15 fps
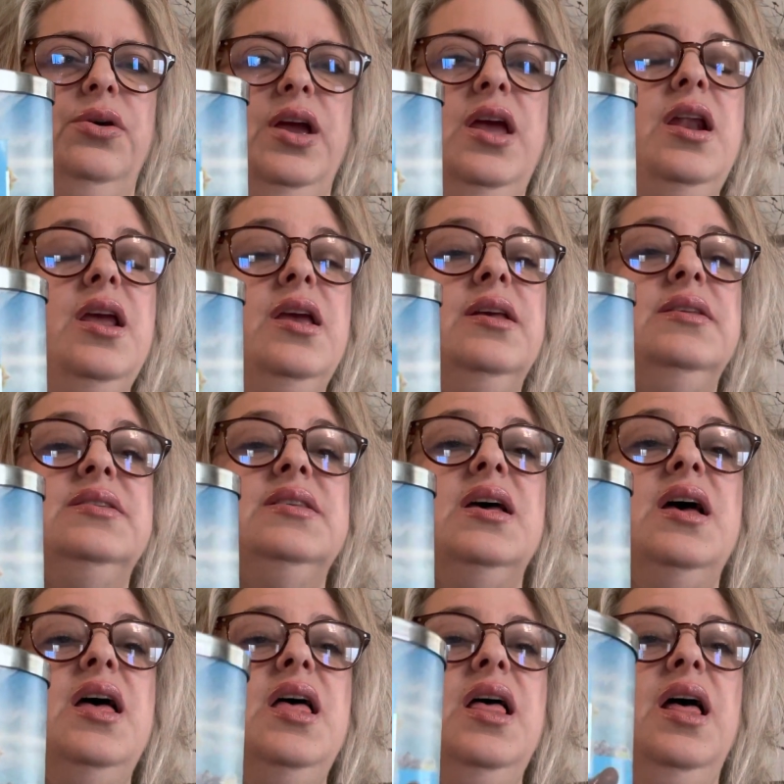It is
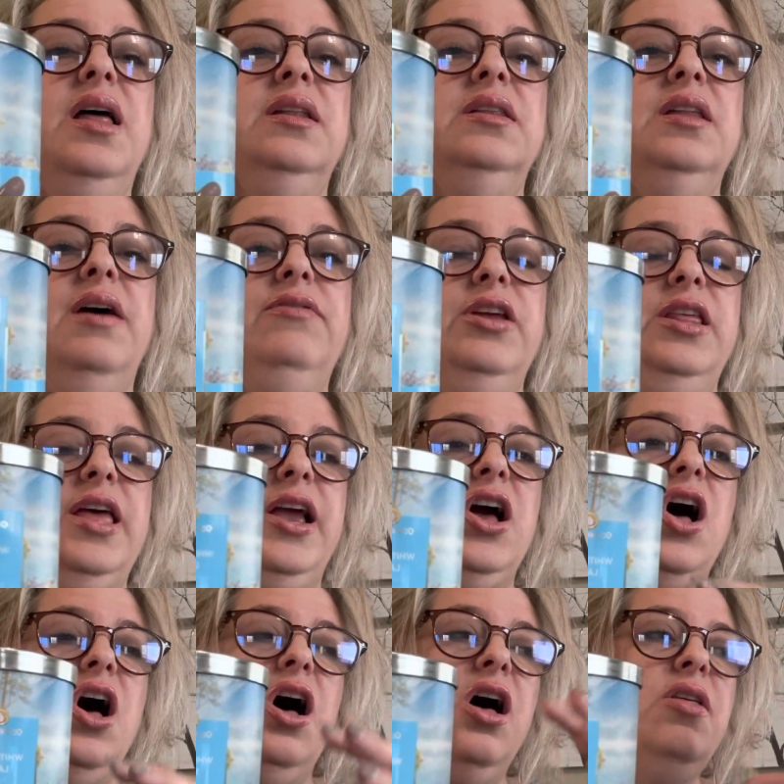lovely. Like,
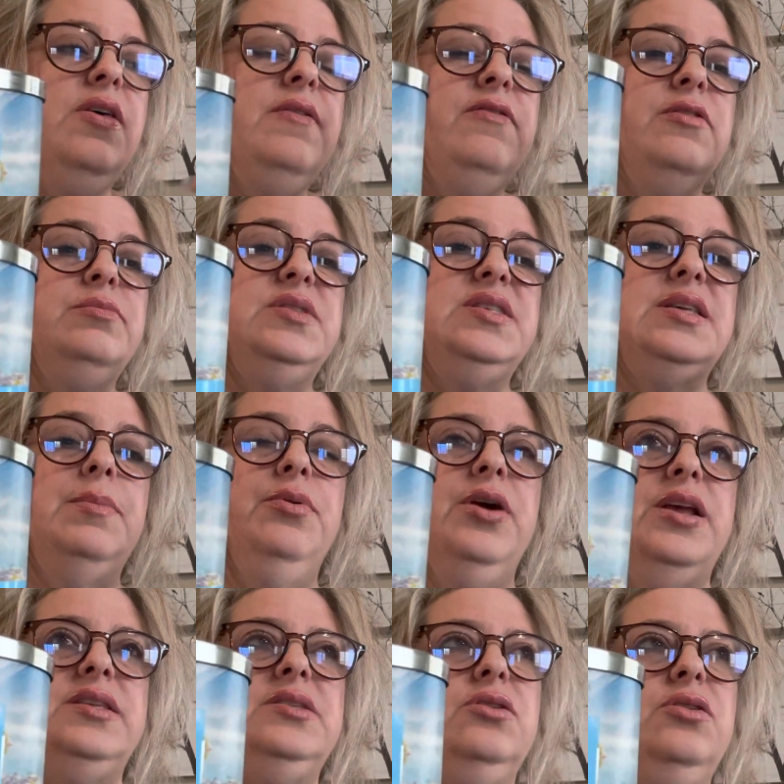all of them
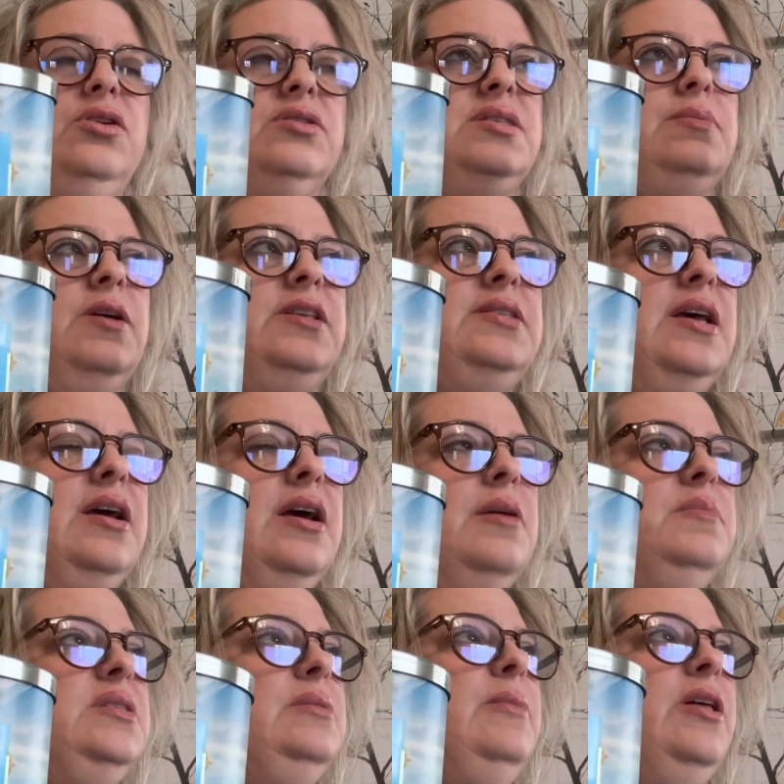separate, so it smells like
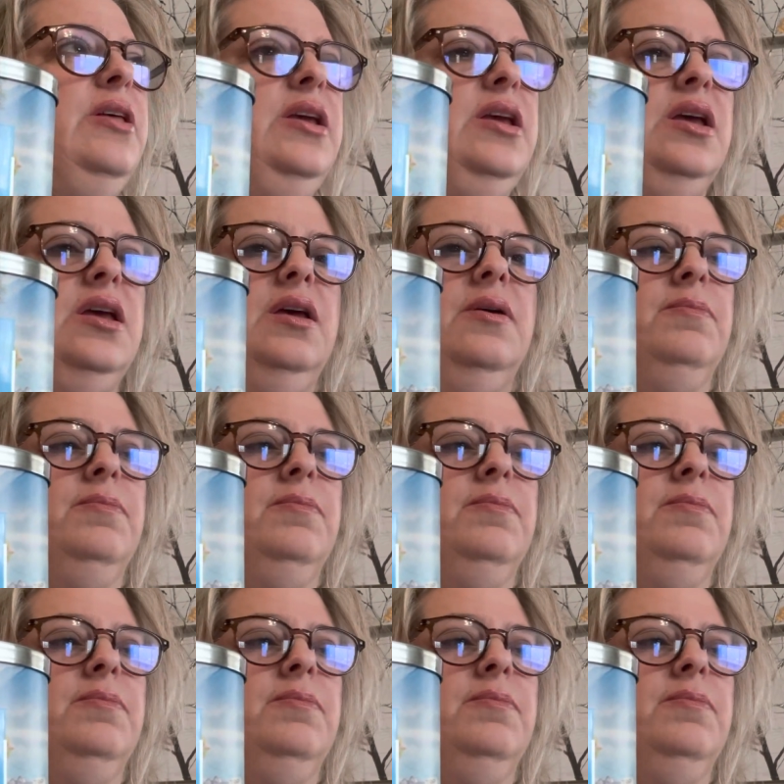I'm smelling,